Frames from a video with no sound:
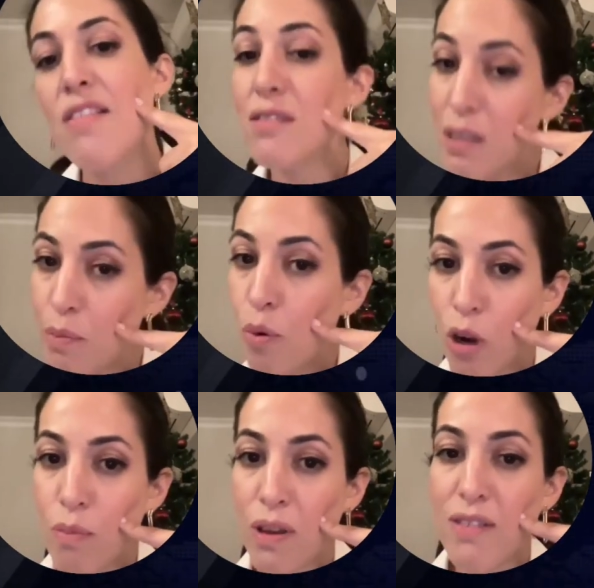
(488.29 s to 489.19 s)
This is
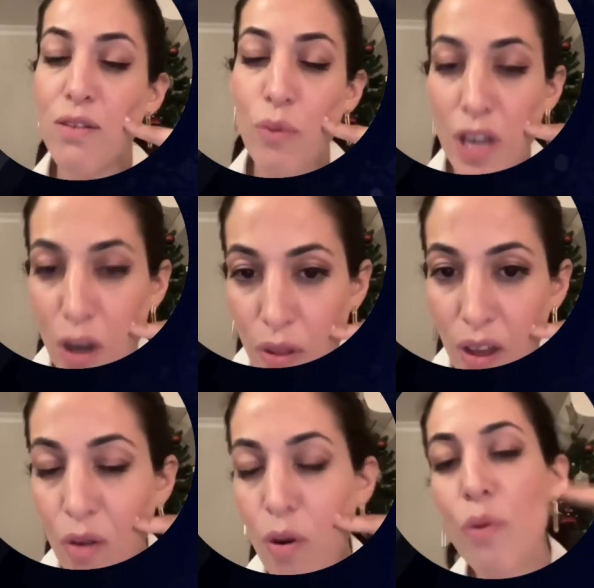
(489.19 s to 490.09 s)
important because we know
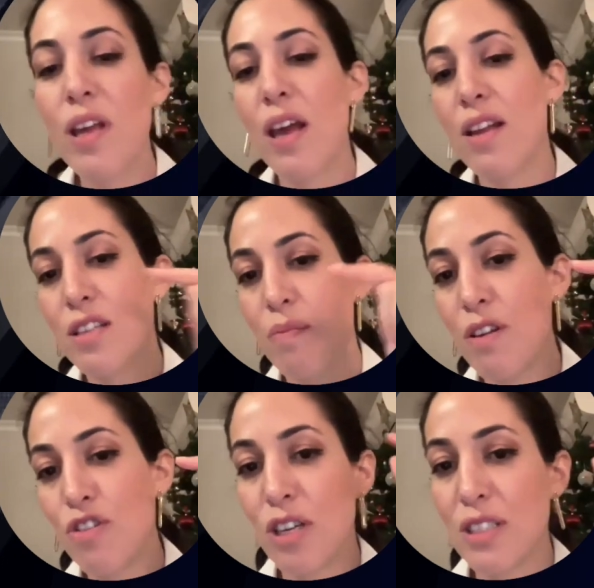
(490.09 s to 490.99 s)
that when we end
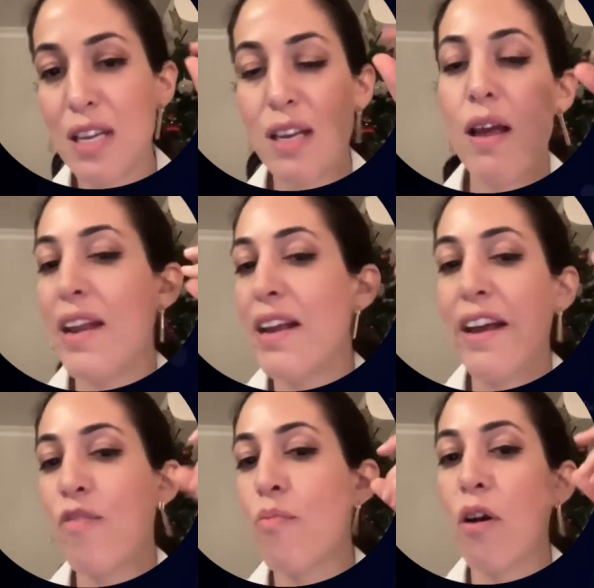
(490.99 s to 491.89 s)
up injecting any
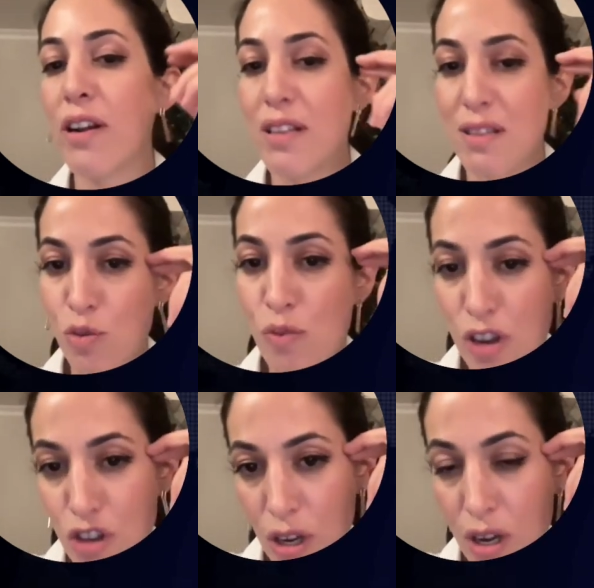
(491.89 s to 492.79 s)
kind of product in this
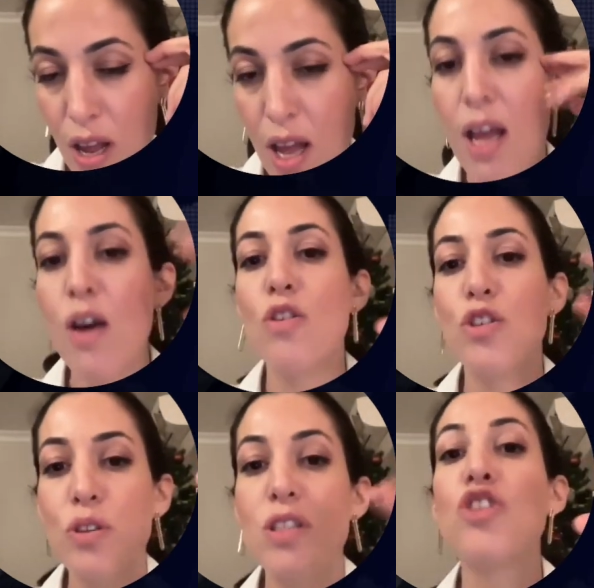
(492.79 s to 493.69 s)
region,
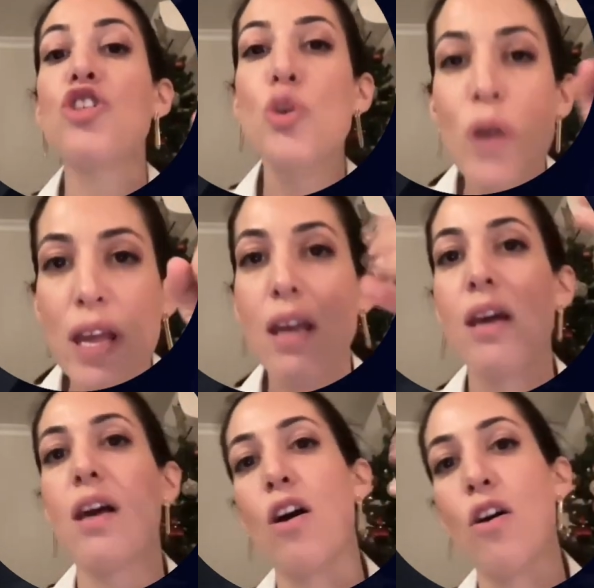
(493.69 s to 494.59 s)
due to the
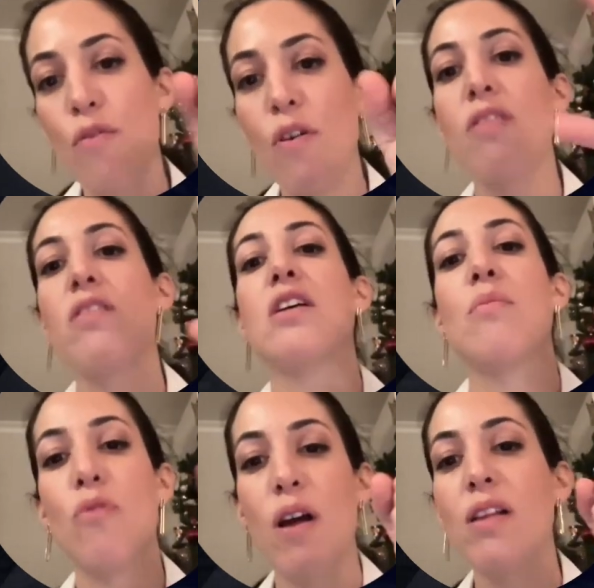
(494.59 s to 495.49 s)
chewing of the
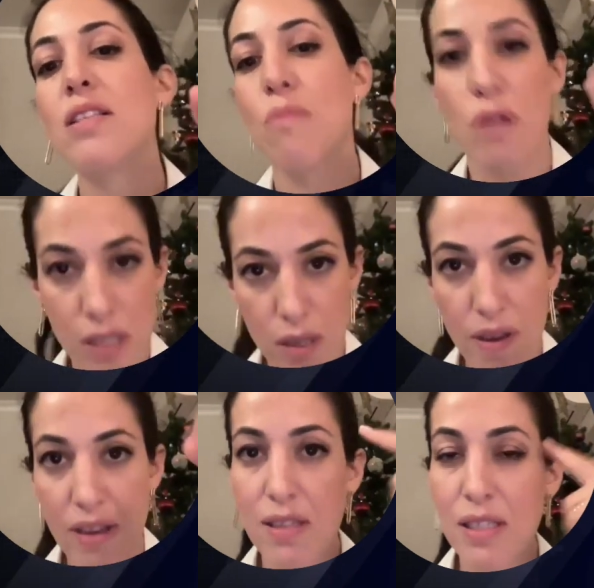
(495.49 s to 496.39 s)
temporalis muscle,
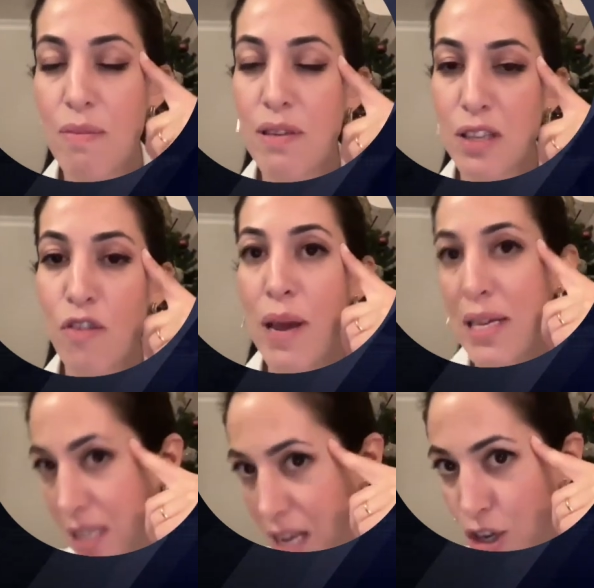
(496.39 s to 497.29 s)
because it's a muscle of
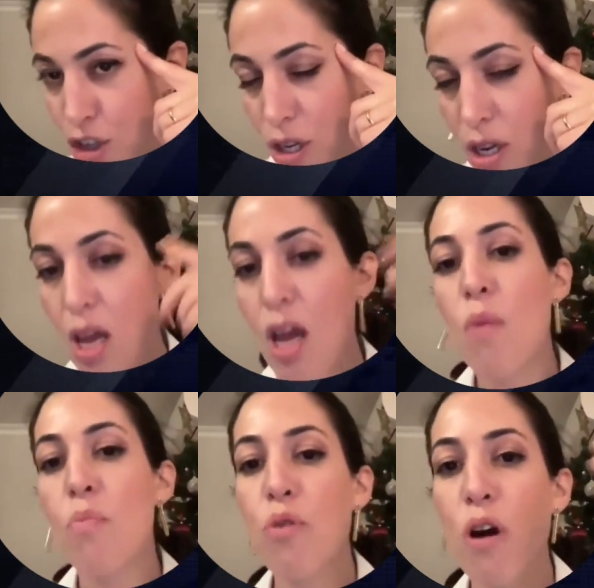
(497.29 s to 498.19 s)
mastication,
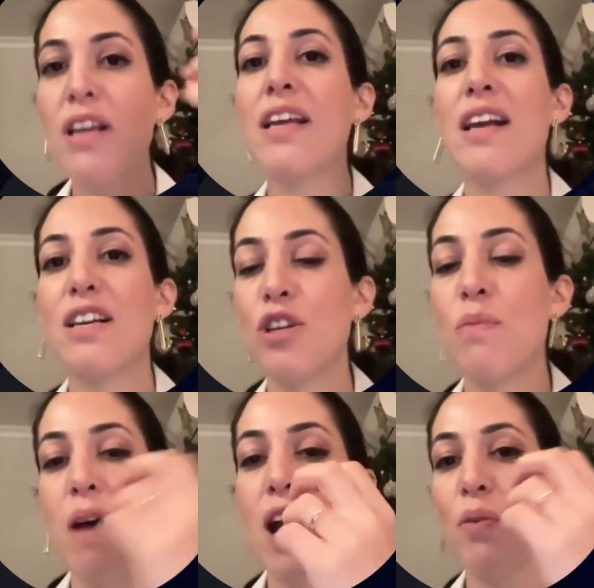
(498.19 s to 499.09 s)
product can
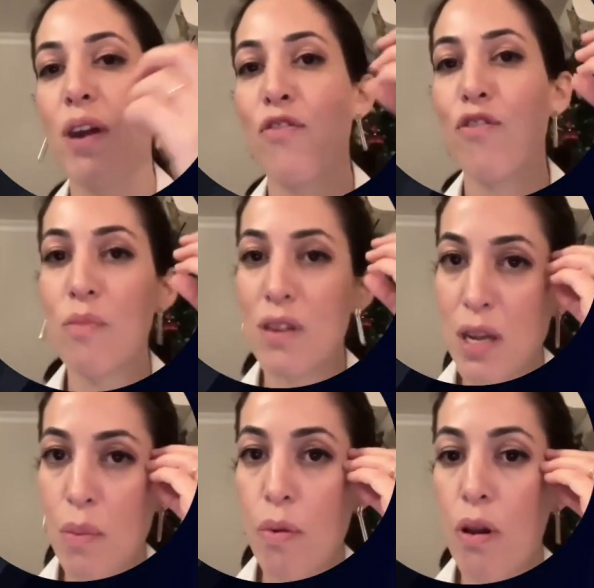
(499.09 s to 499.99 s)
actually migrate from the
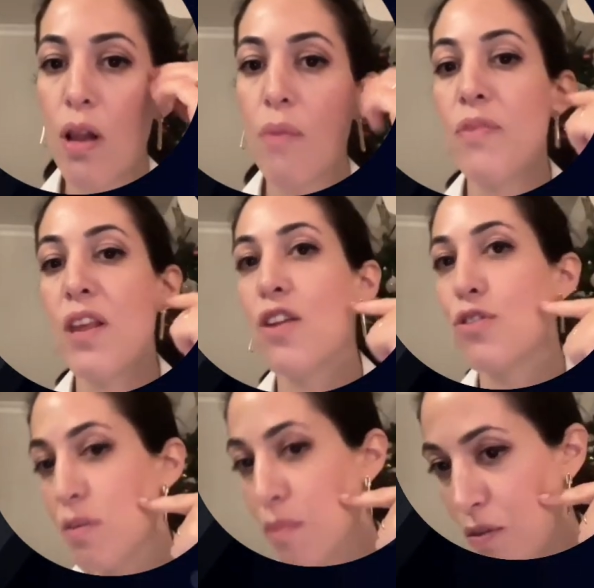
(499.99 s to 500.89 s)
temple
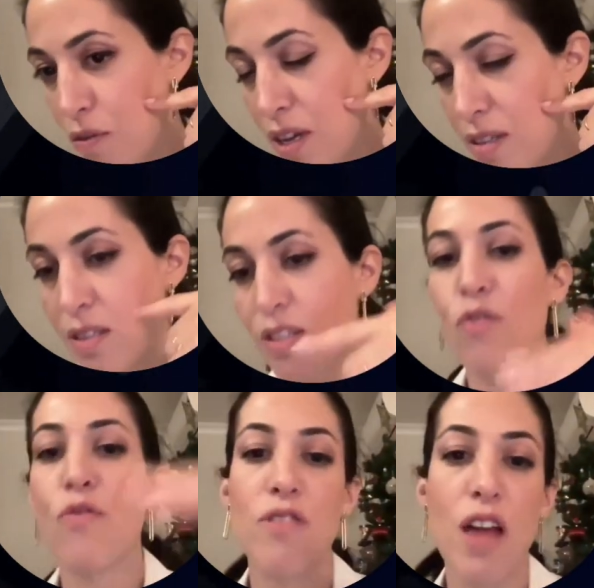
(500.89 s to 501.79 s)
into the midface.
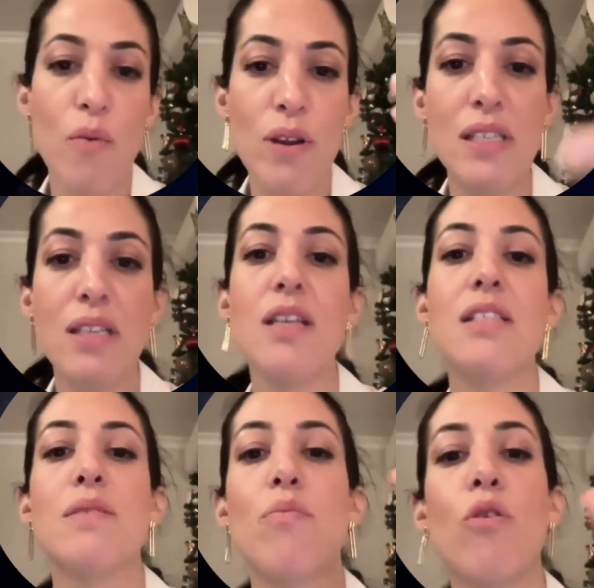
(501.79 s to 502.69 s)
So for that reason,
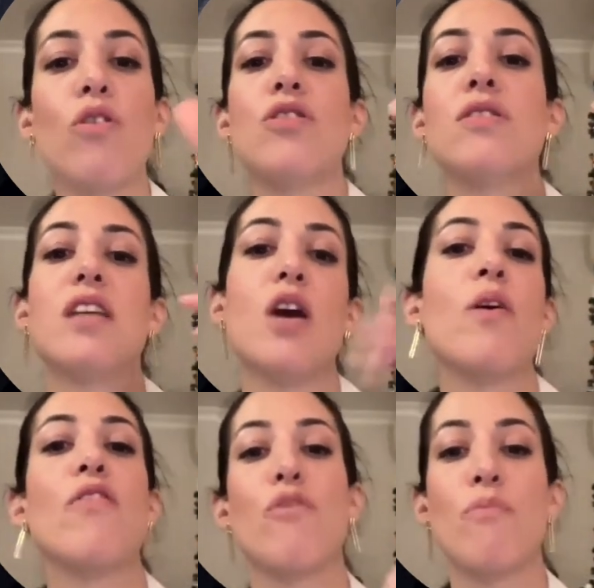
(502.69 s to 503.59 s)
it's important to stay
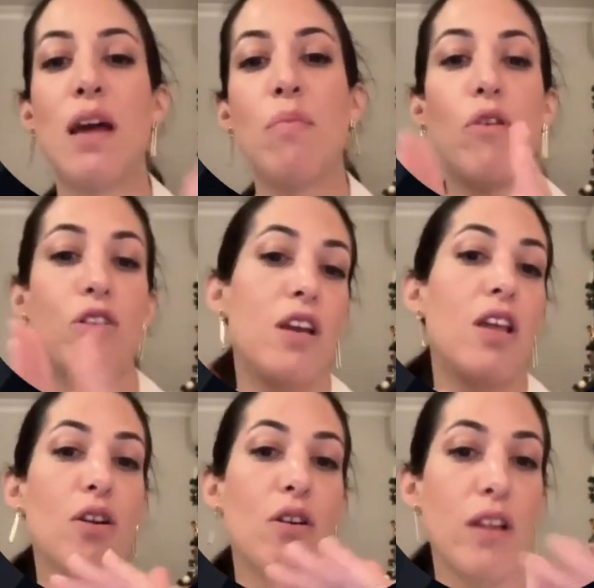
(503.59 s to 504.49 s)
away from that
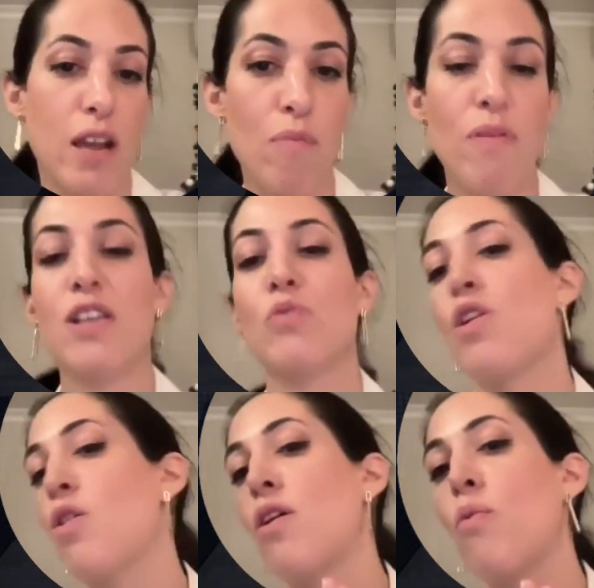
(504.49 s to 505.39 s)
particular layer because
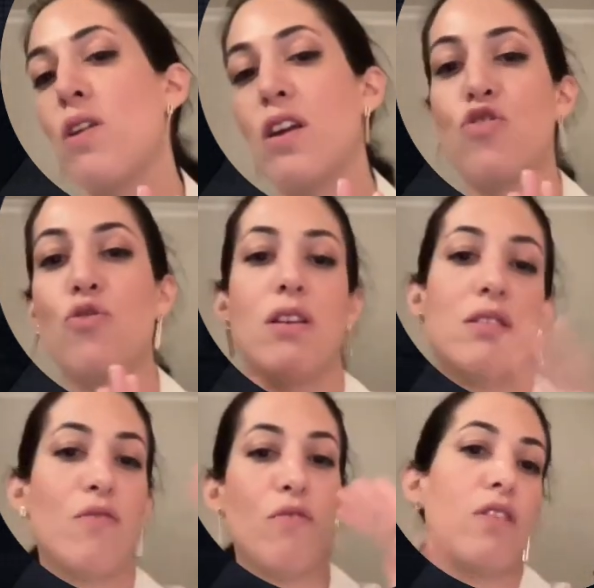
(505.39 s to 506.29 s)
we know that we can
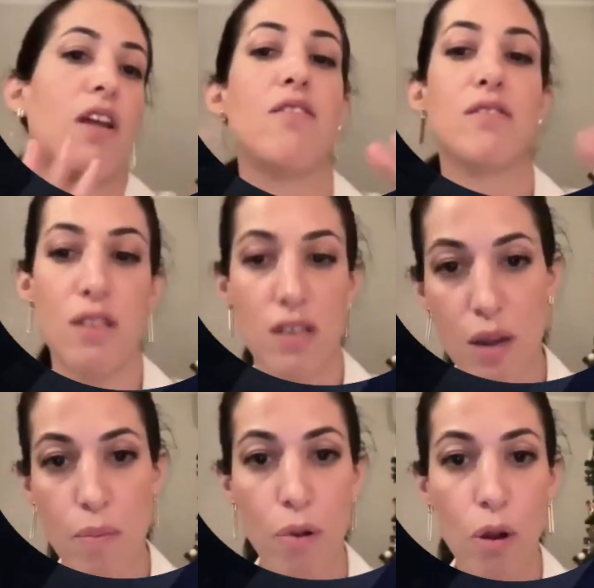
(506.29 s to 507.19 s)
treat different layers in the
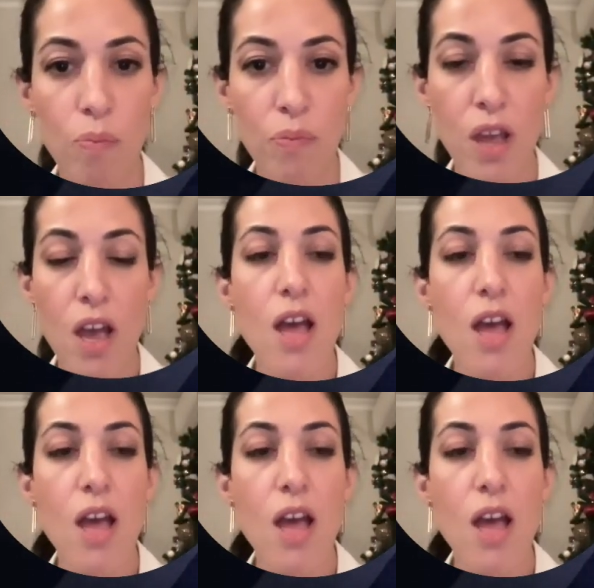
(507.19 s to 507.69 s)
temple.